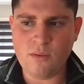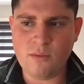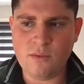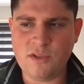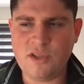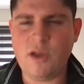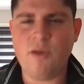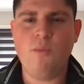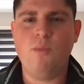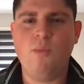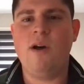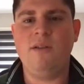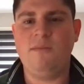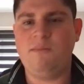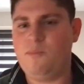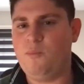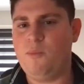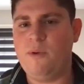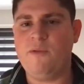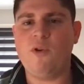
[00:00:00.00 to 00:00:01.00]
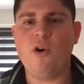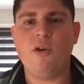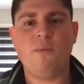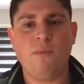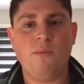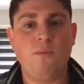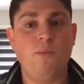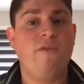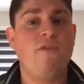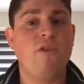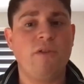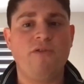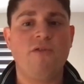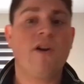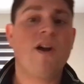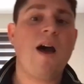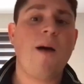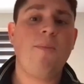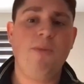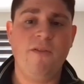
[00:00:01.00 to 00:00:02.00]
so well we've gone we've gone through
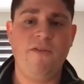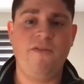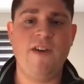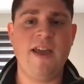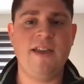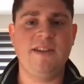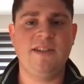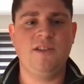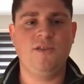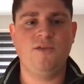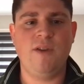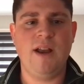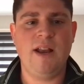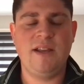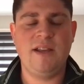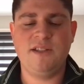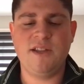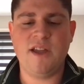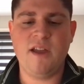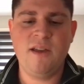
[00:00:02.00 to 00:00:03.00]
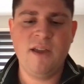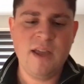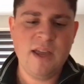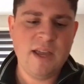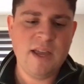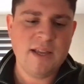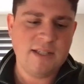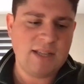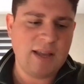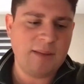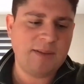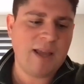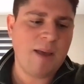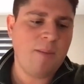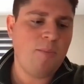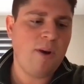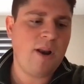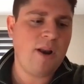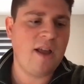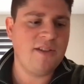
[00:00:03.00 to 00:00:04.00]
a couple of phases really. So
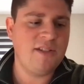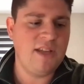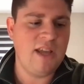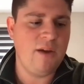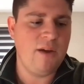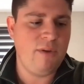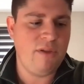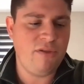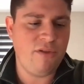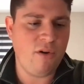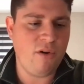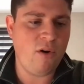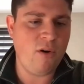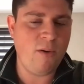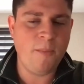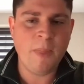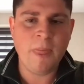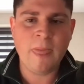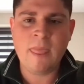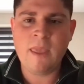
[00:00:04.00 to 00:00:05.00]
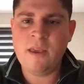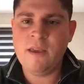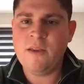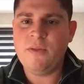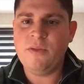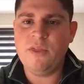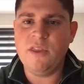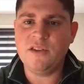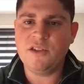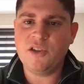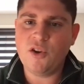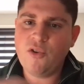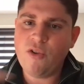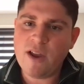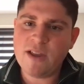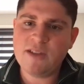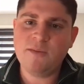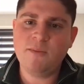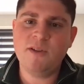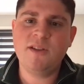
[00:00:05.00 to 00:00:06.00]
September last year we thought there's
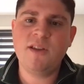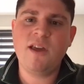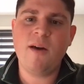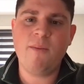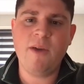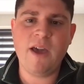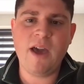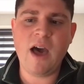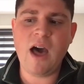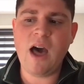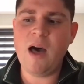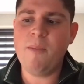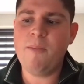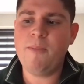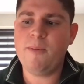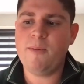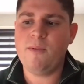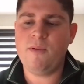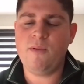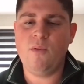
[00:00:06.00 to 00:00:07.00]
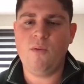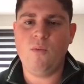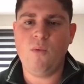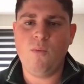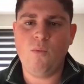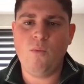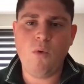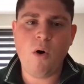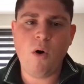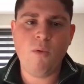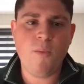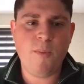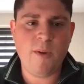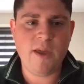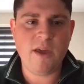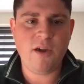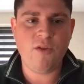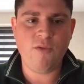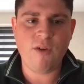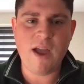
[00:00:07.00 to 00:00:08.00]
Christmas coming up. What would
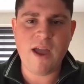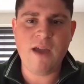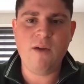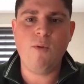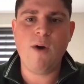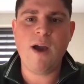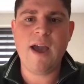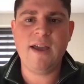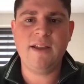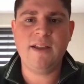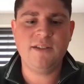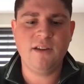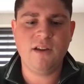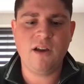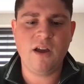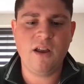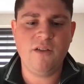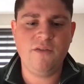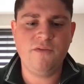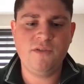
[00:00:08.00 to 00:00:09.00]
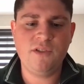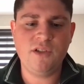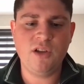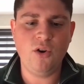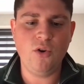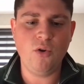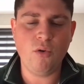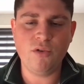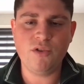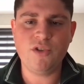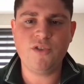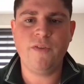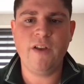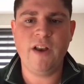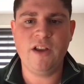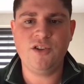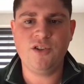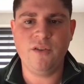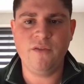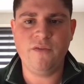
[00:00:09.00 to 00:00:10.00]
be a great way to kind of to launch
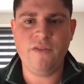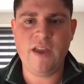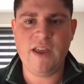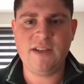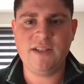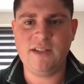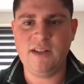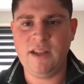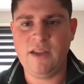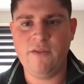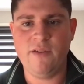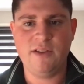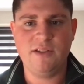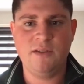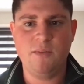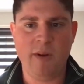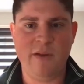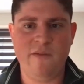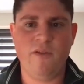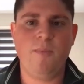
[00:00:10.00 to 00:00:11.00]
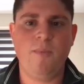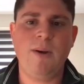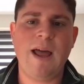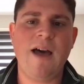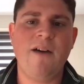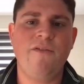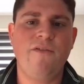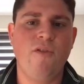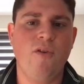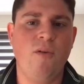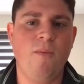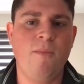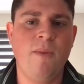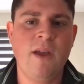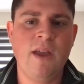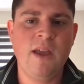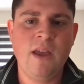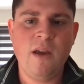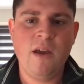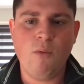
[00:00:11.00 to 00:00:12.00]
Finish and Feast and give us a bit of a platform
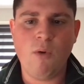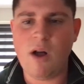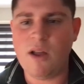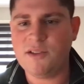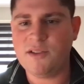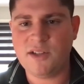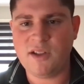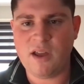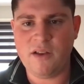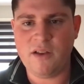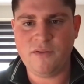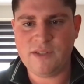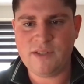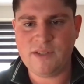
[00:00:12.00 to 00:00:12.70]
whilst kind of